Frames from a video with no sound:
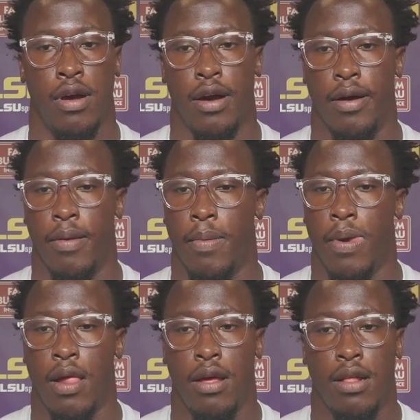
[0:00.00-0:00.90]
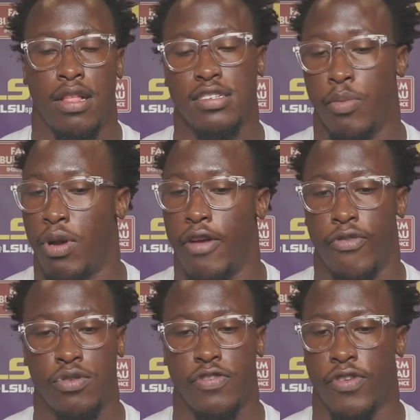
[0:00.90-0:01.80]
Um, that's a bright
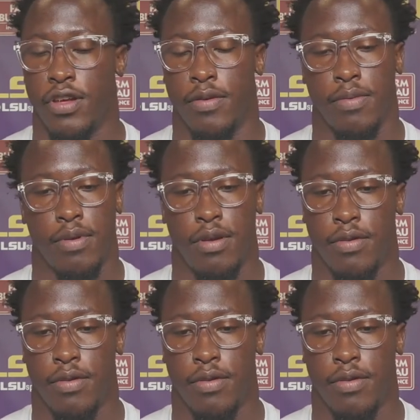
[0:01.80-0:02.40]
future for him.